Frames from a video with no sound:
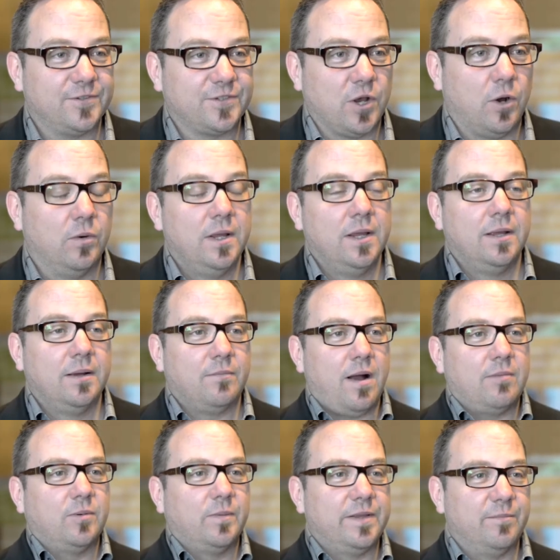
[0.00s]
So
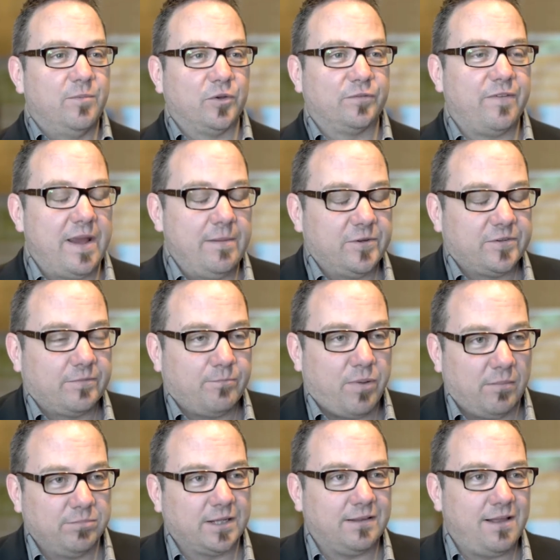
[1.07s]
probably the most famous
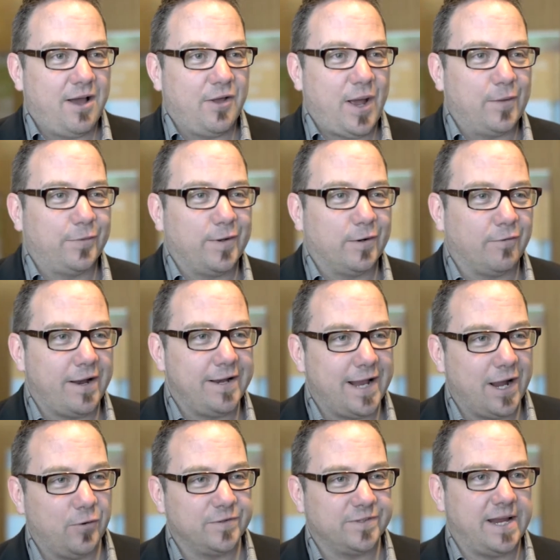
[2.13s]
public cloud out there right
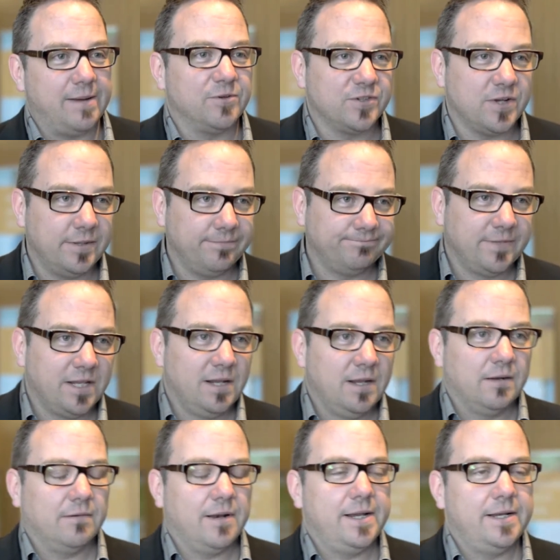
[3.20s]
now is Amazon,
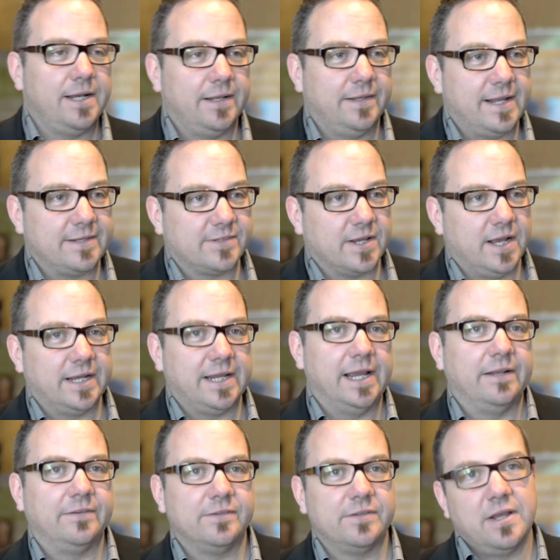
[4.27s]
right? And that's,
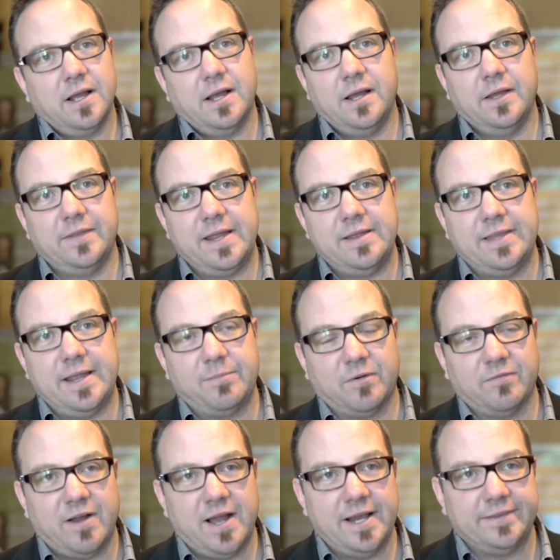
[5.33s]
again, they
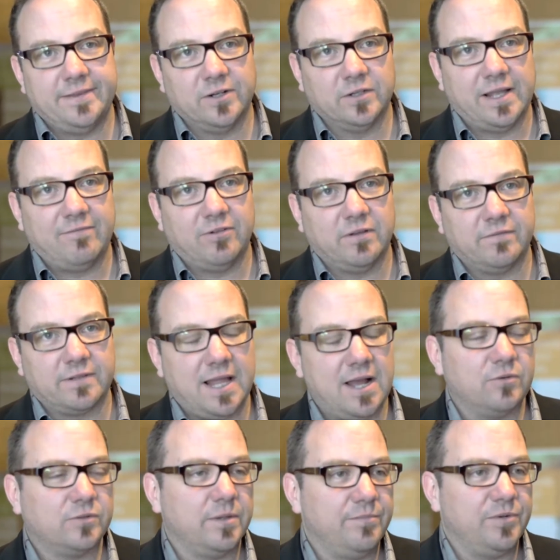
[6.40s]
provide, their level of
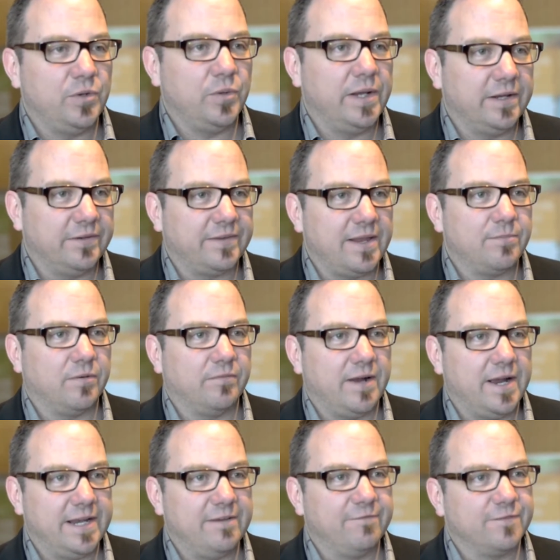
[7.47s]
cloud computing is they
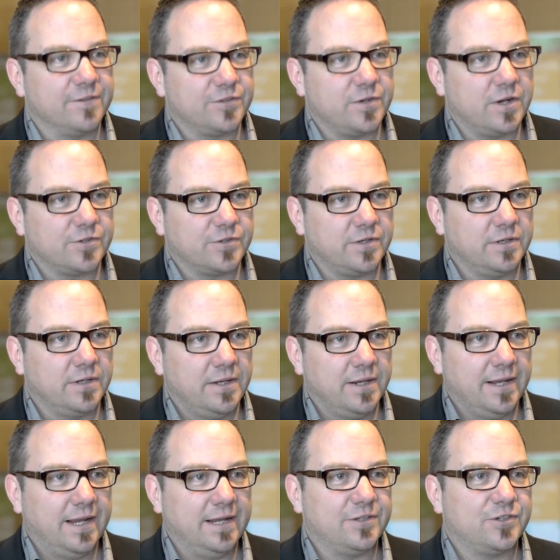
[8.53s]
provide infrastructure
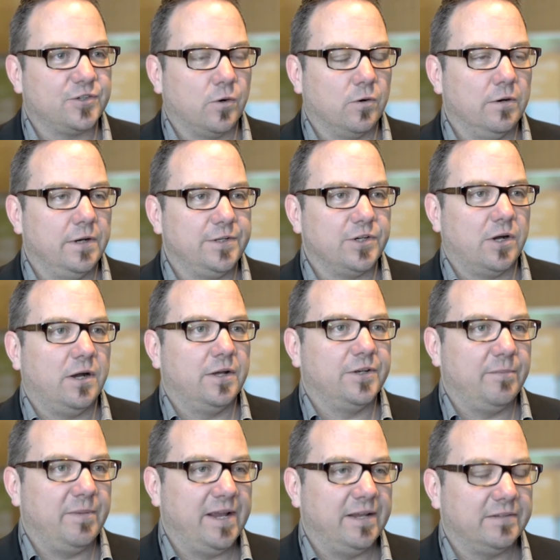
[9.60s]
and storage
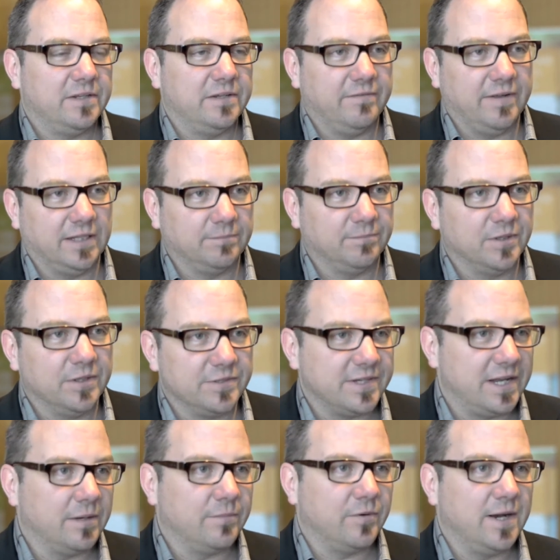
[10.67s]
on demand to
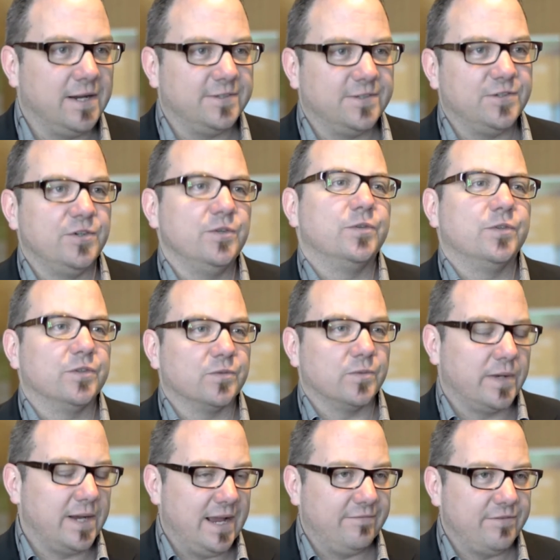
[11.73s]
developers, enterprises,
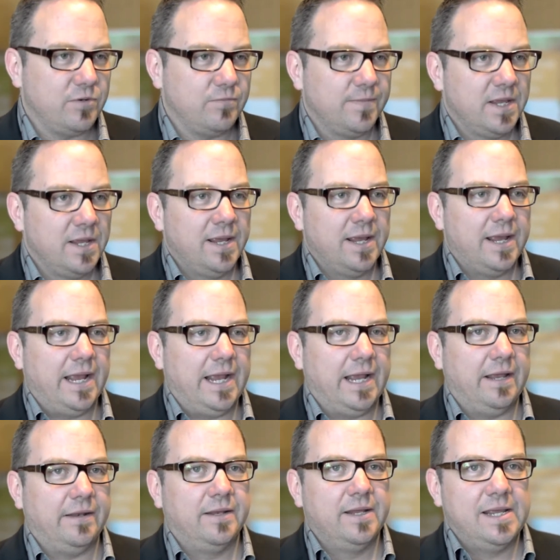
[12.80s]
users, what have you.
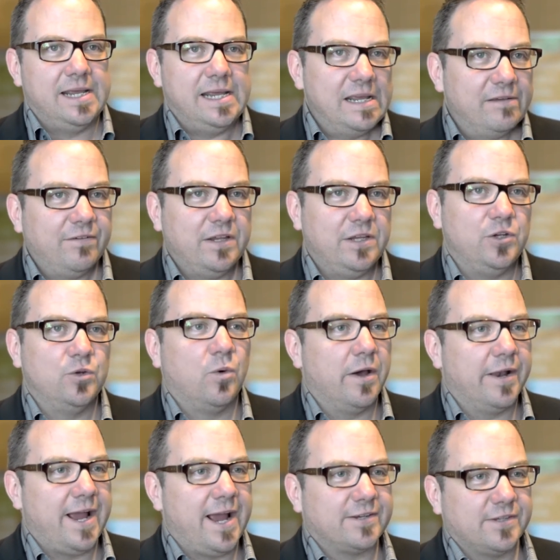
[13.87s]
And if you
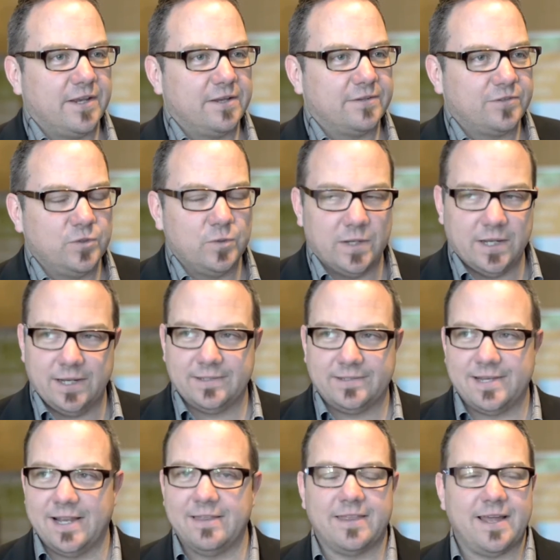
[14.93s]
want access to a
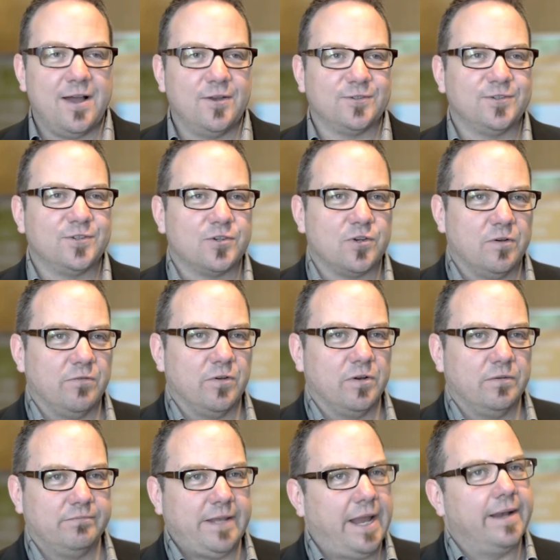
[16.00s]
10,000
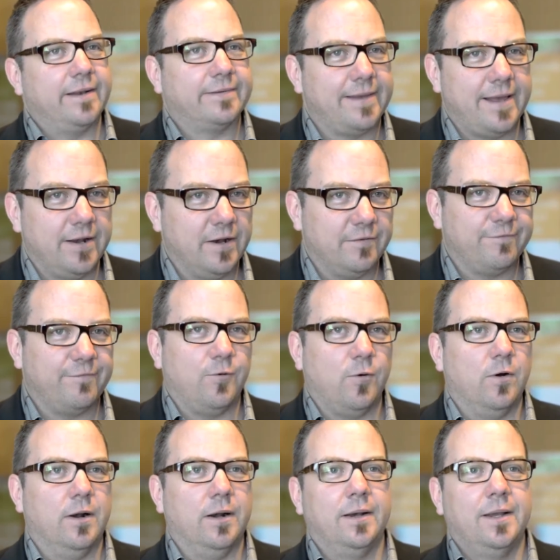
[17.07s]
server data center
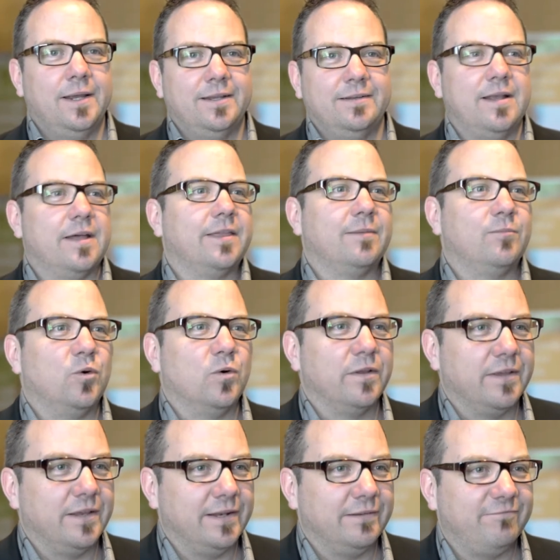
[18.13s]
for nothing more
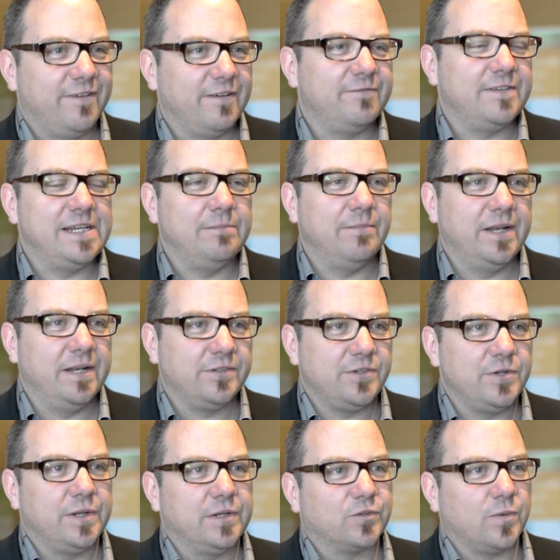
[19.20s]
than 15
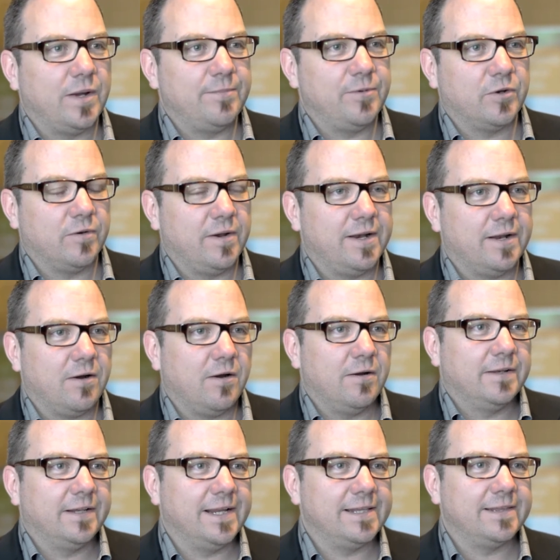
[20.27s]
minutes, you can swipe your credit
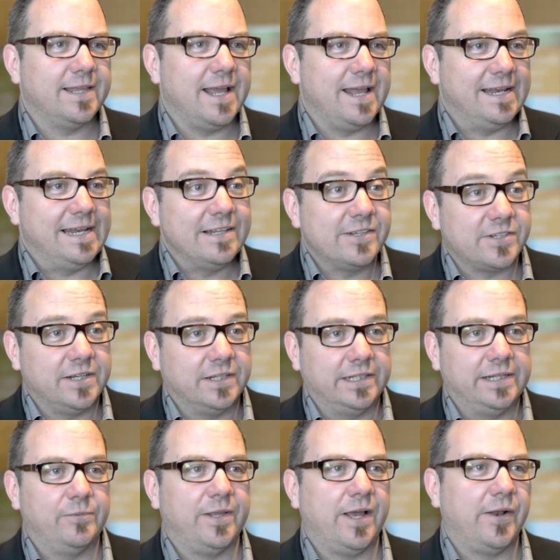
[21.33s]
card and get that
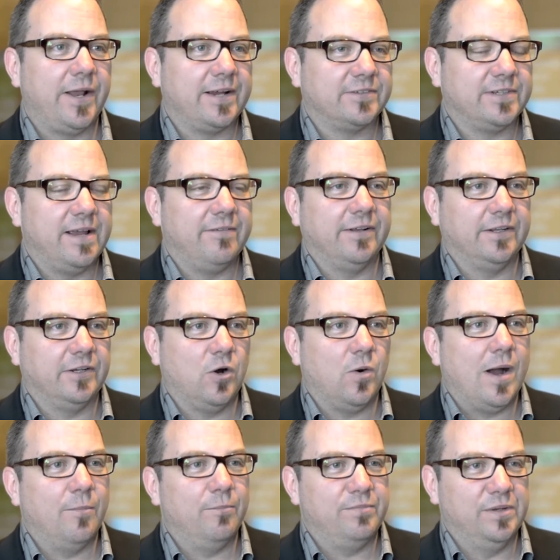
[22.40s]
instantly without actually having to
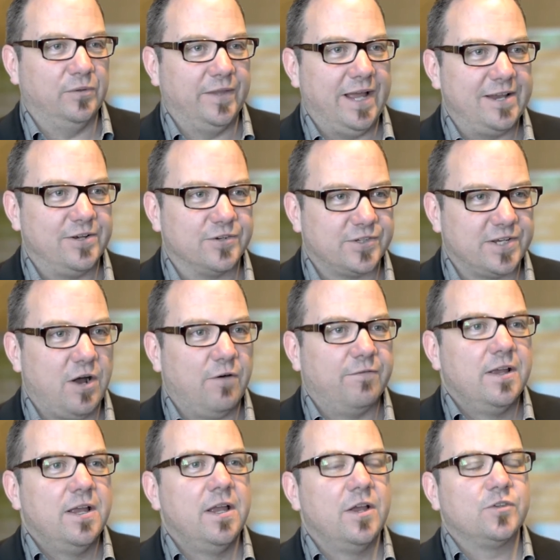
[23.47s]
go out and build that
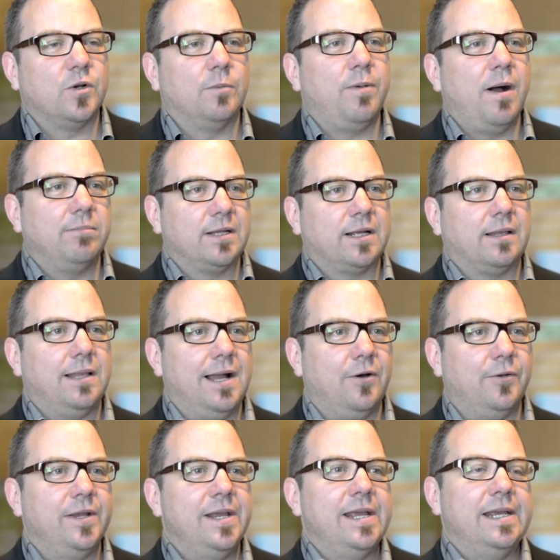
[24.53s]
yourself. So a public
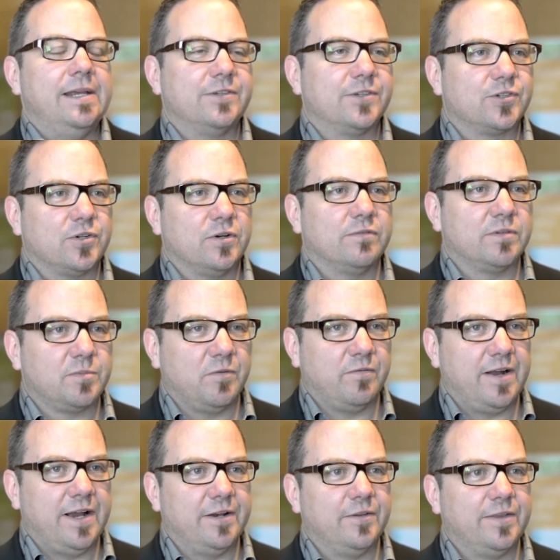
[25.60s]
cloud is a service
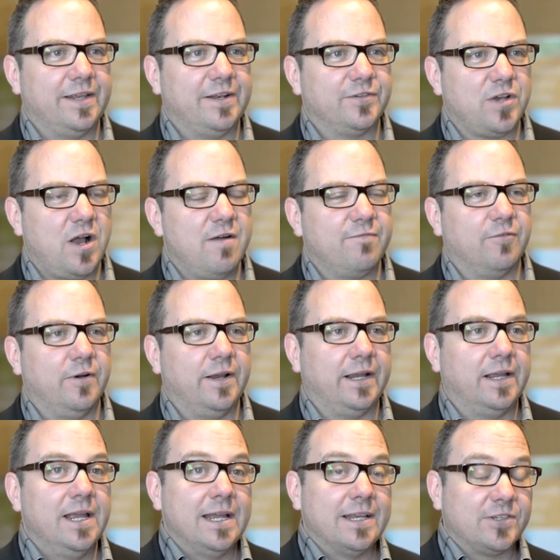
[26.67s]
provider that is
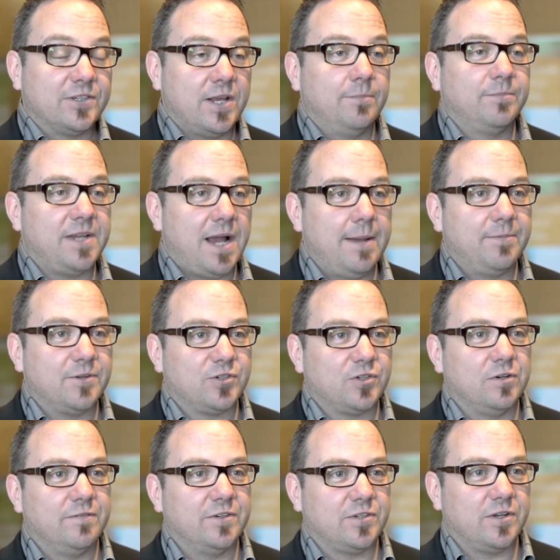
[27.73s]
offering some type of
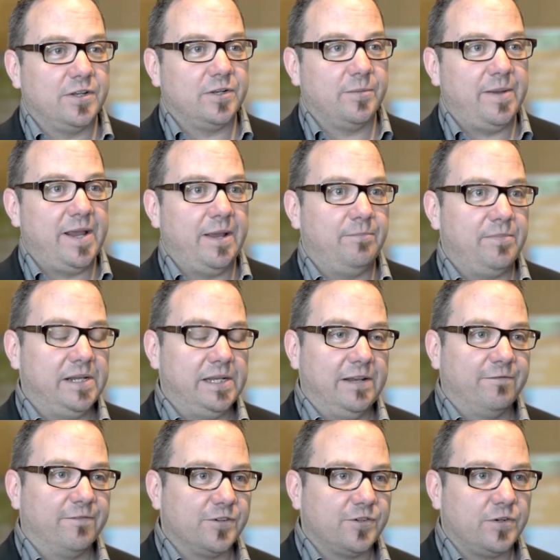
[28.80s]
service on demand, be it
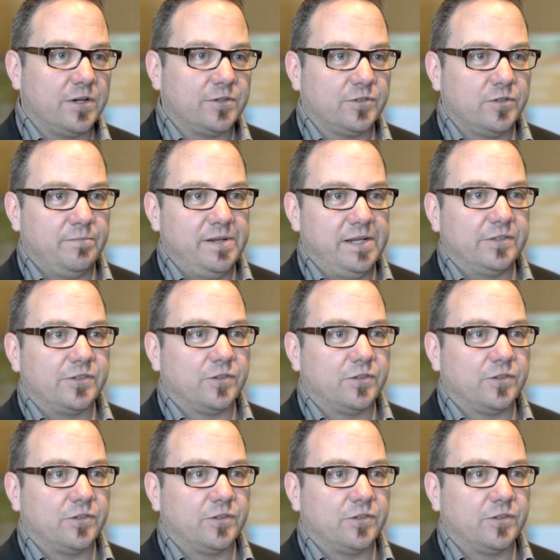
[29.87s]
infrastructure, be it